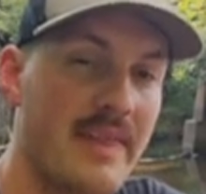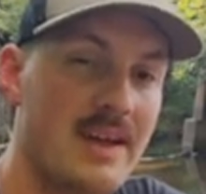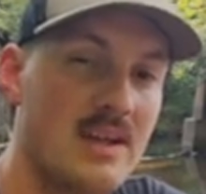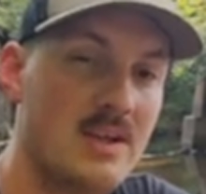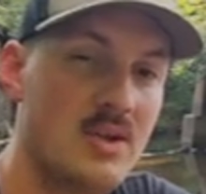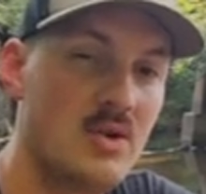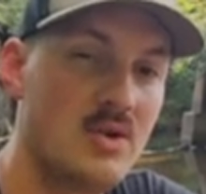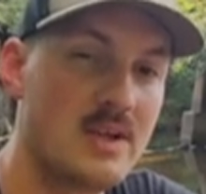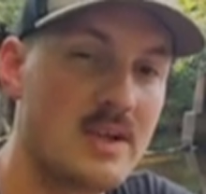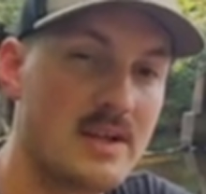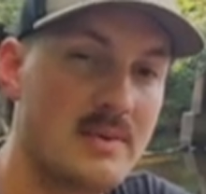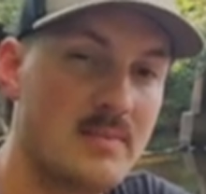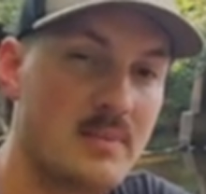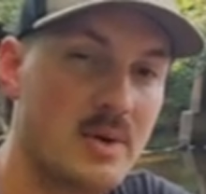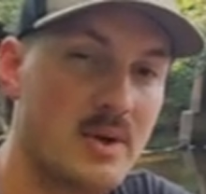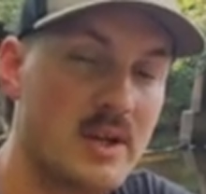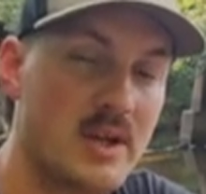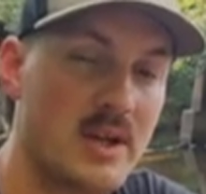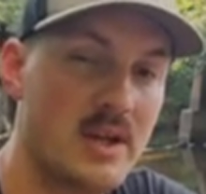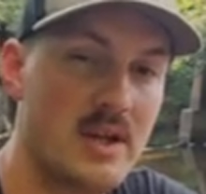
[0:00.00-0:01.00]
and then you can
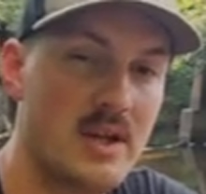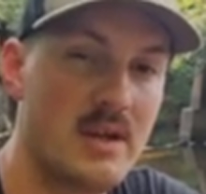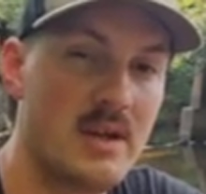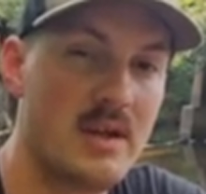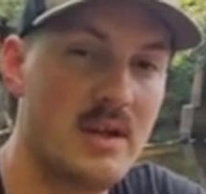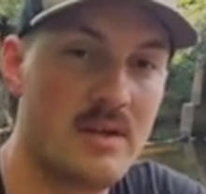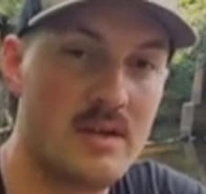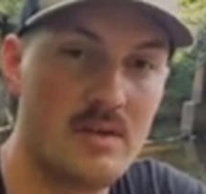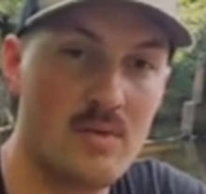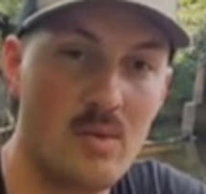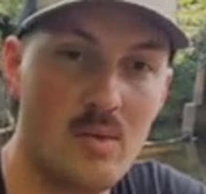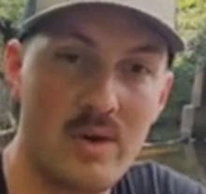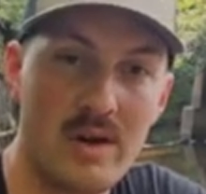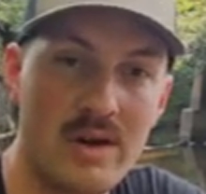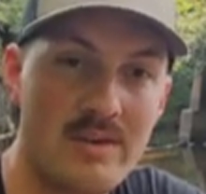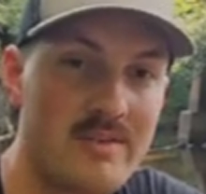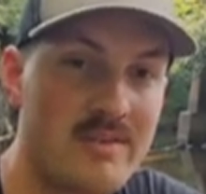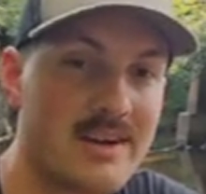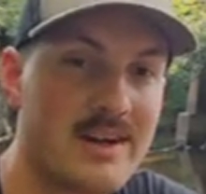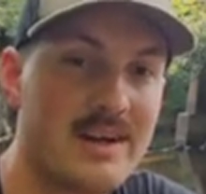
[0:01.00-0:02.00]
put in
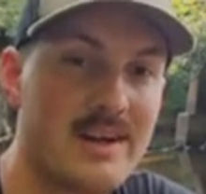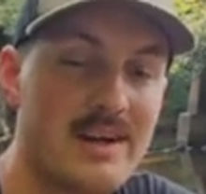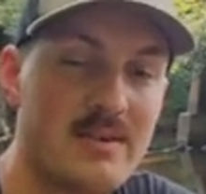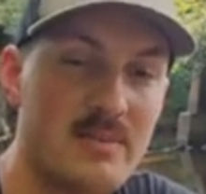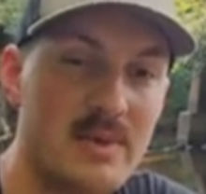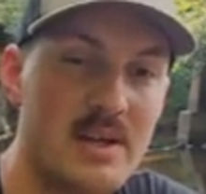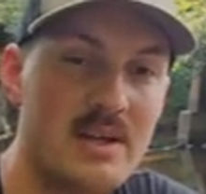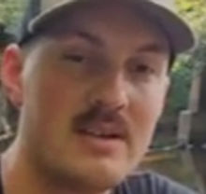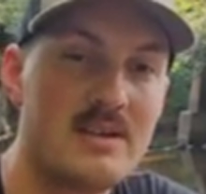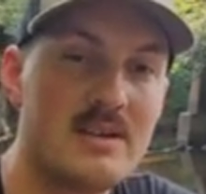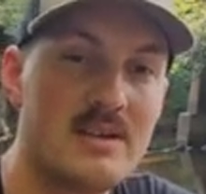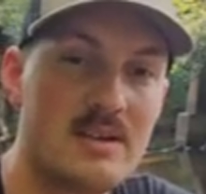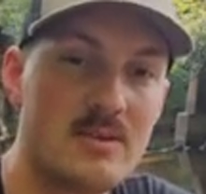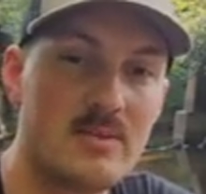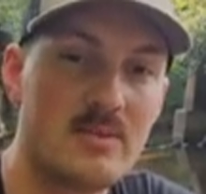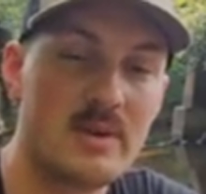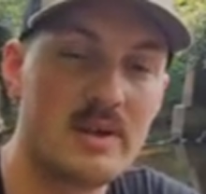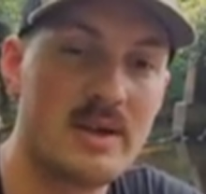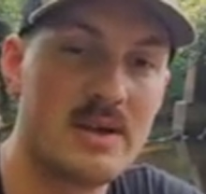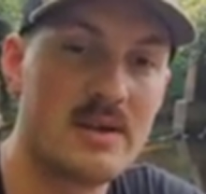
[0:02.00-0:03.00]
whatever kind of meat that
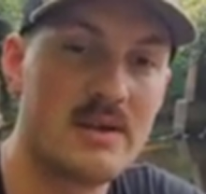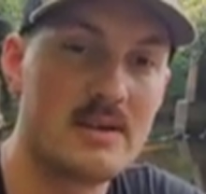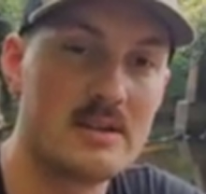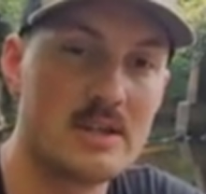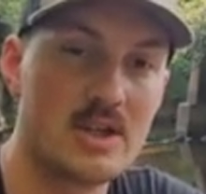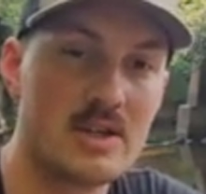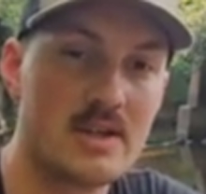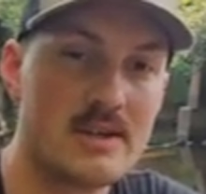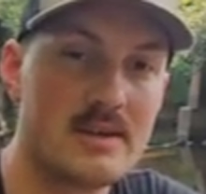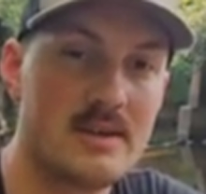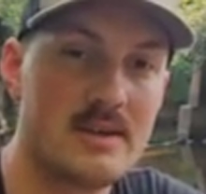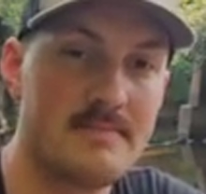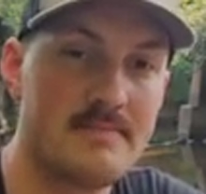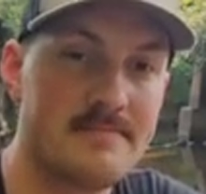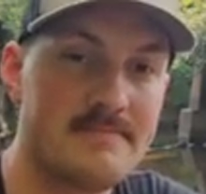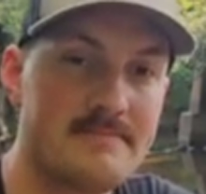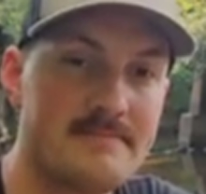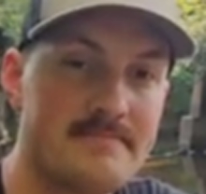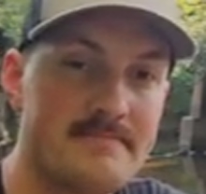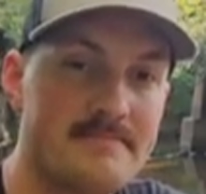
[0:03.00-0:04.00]
you're planning on cooking up.
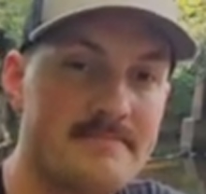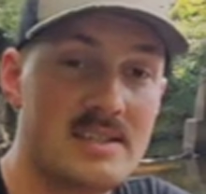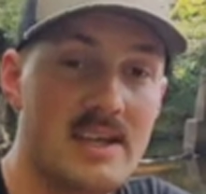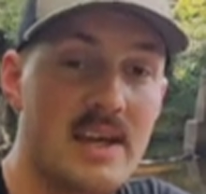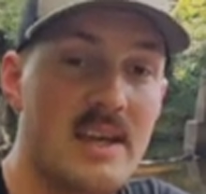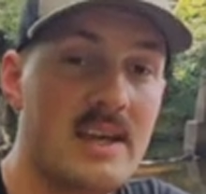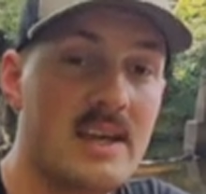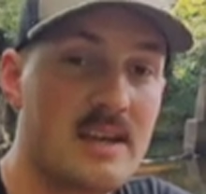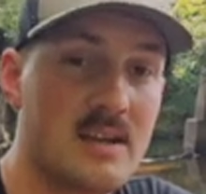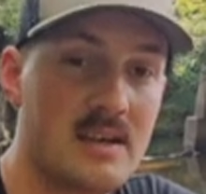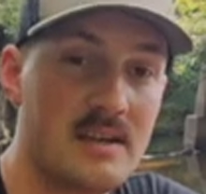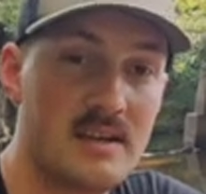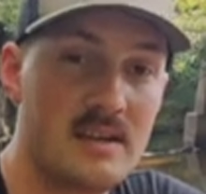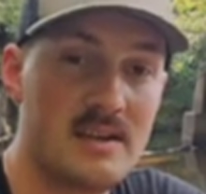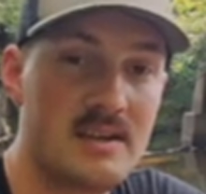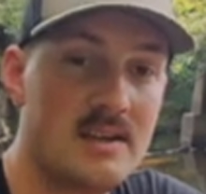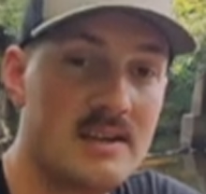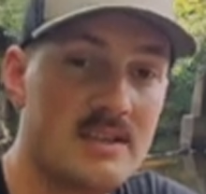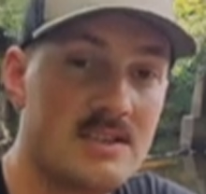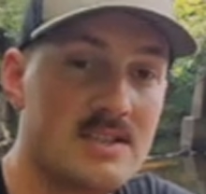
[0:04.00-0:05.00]
Steak
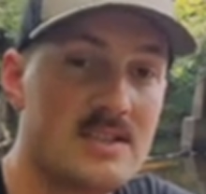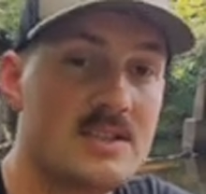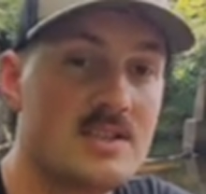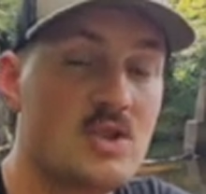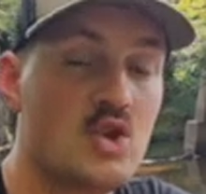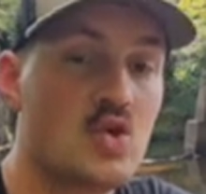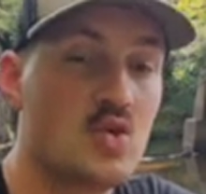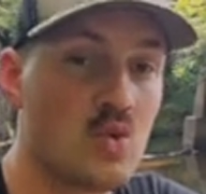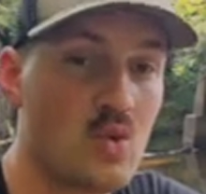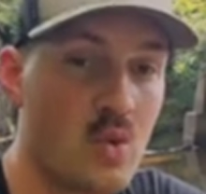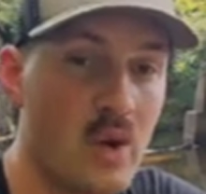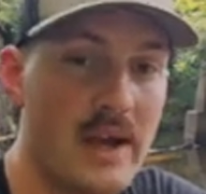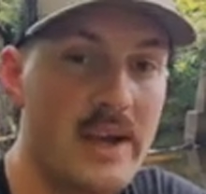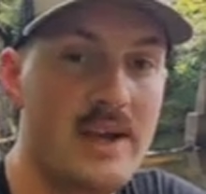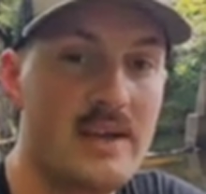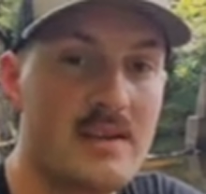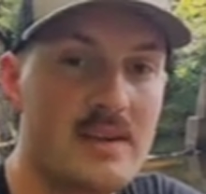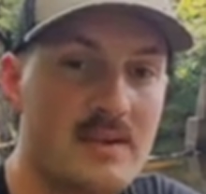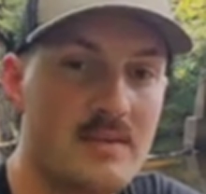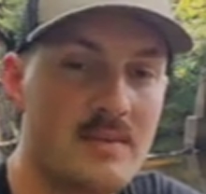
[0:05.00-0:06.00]
is
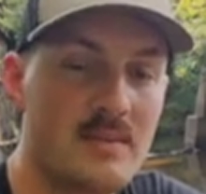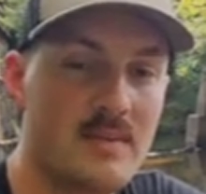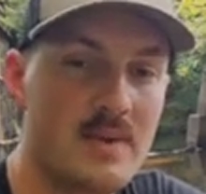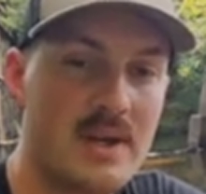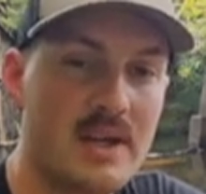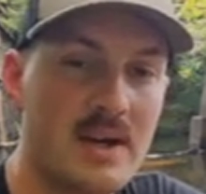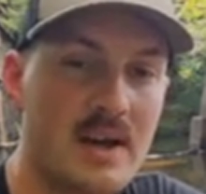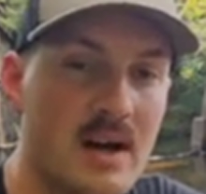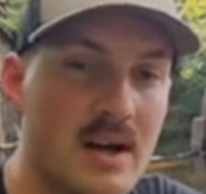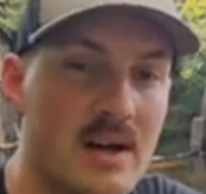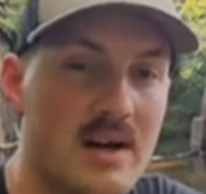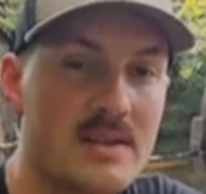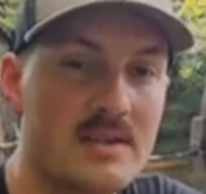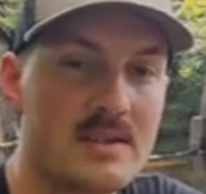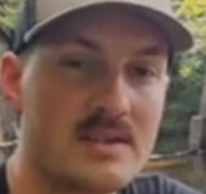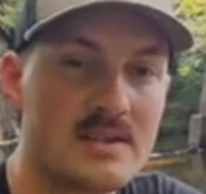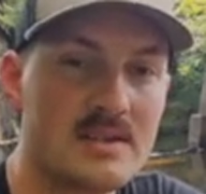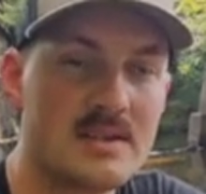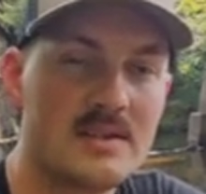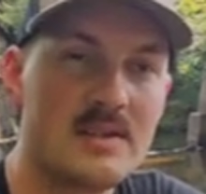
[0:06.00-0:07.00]
great
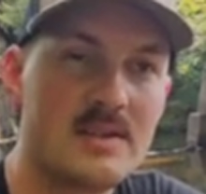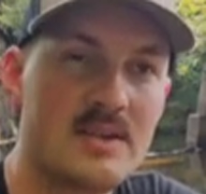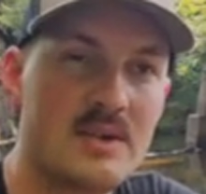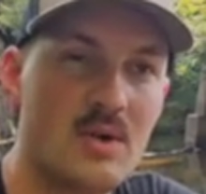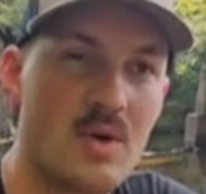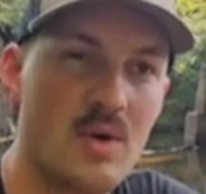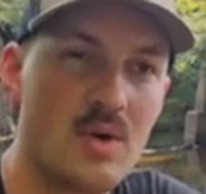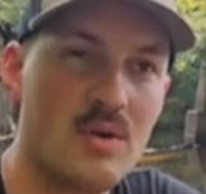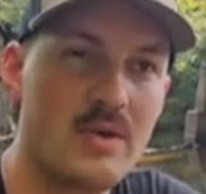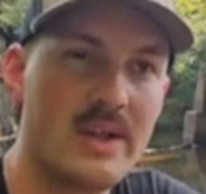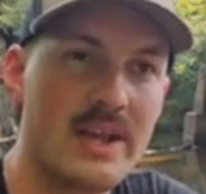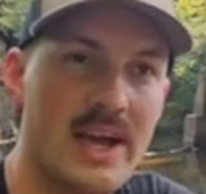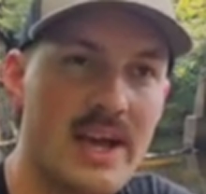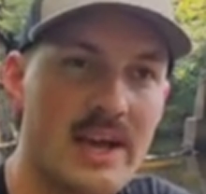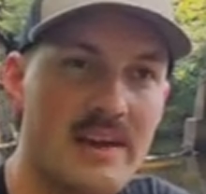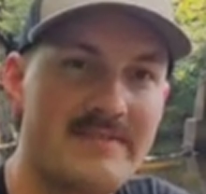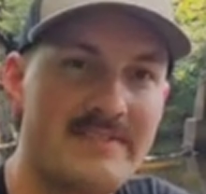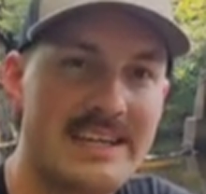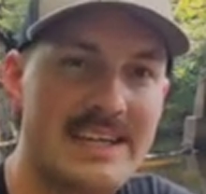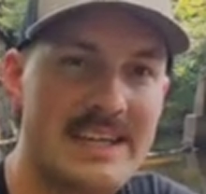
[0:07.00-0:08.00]
because you only
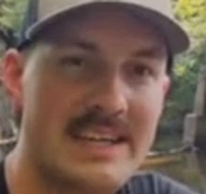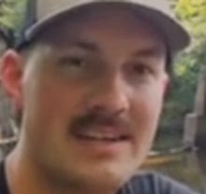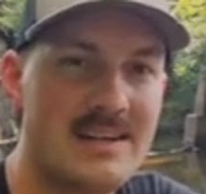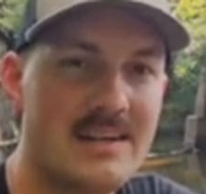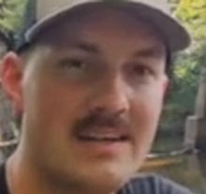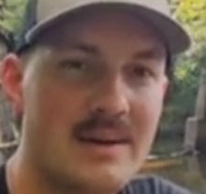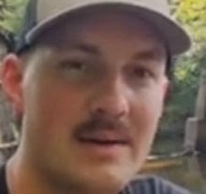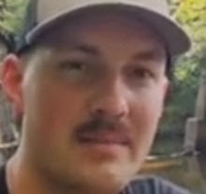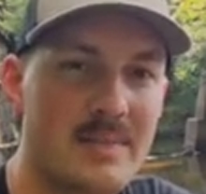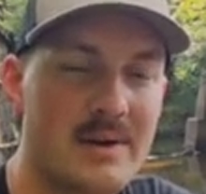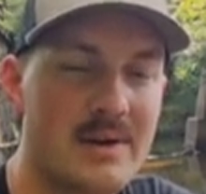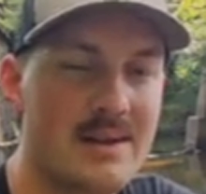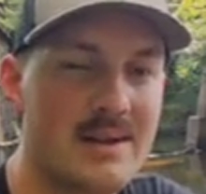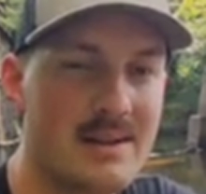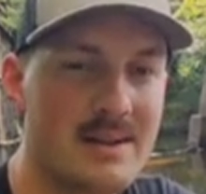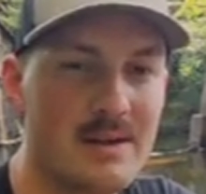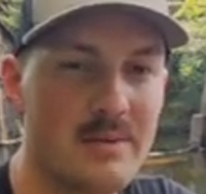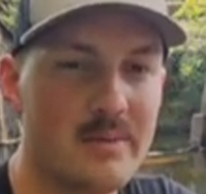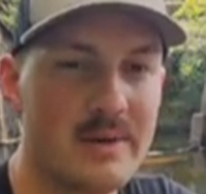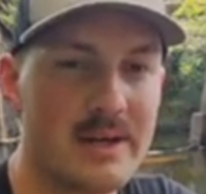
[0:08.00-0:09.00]
have to heat it up
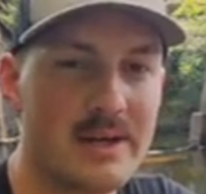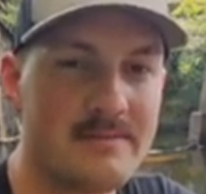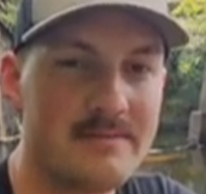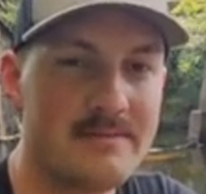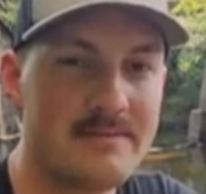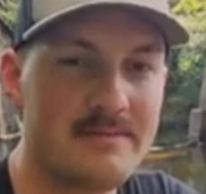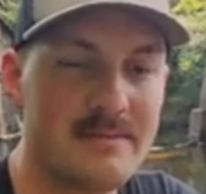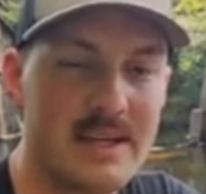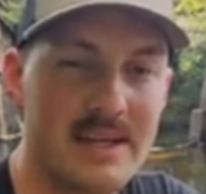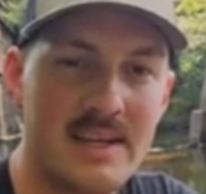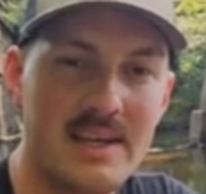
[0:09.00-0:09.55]
a little bit.